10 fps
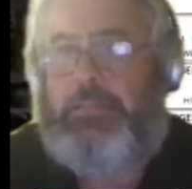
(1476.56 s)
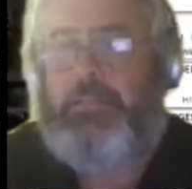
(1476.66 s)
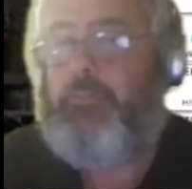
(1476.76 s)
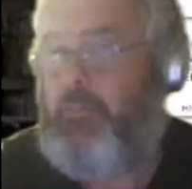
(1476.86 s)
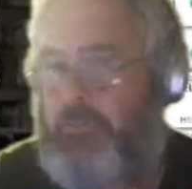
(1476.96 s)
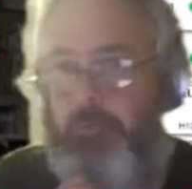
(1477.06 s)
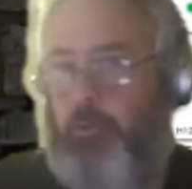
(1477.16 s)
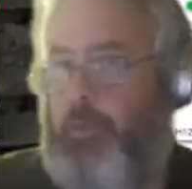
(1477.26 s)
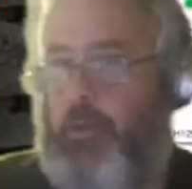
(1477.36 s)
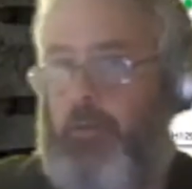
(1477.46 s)
The
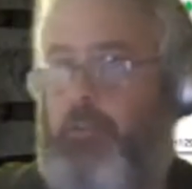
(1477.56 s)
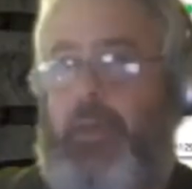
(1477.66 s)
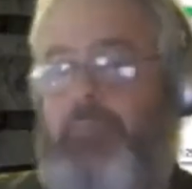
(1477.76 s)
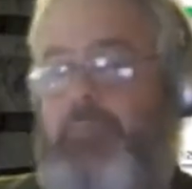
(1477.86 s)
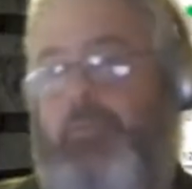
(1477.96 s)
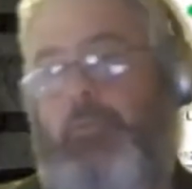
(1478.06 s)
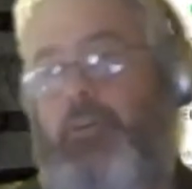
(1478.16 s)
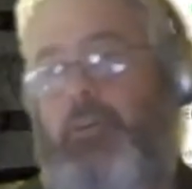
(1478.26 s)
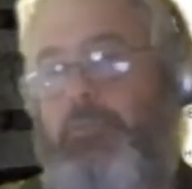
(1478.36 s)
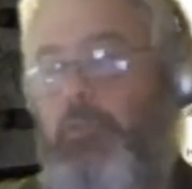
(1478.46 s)
zoom in on the map still
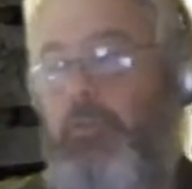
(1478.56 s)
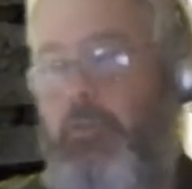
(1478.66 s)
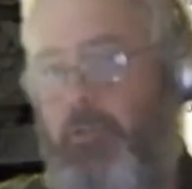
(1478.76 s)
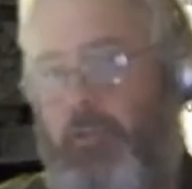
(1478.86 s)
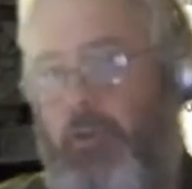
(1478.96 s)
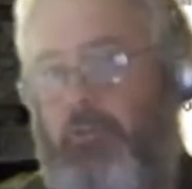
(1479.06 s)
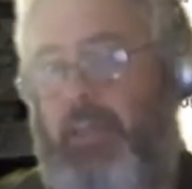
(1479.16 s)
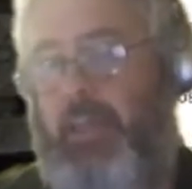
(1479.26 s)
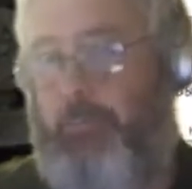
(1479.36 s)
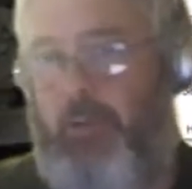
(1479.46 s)
works. We've got all the
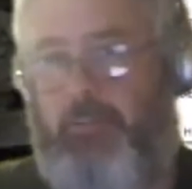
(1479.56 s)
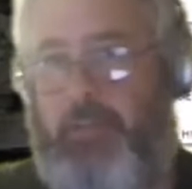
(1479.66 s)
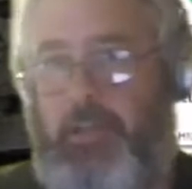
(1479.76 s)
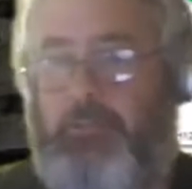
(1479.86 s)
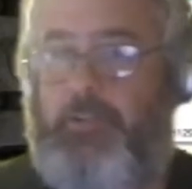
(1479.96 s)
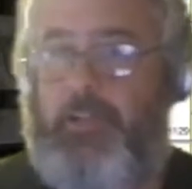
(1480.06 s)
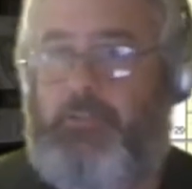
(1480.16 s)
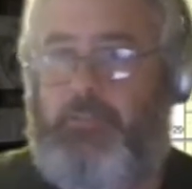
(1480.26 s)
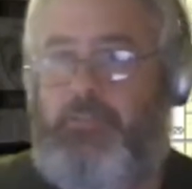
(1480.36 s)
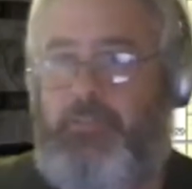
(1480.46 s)
NOTAM overlays, all that
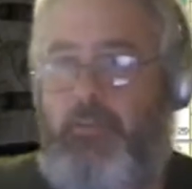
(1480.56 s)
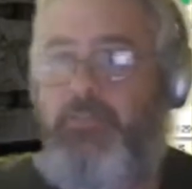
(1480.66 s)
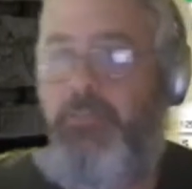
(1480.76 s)
sort of stuff.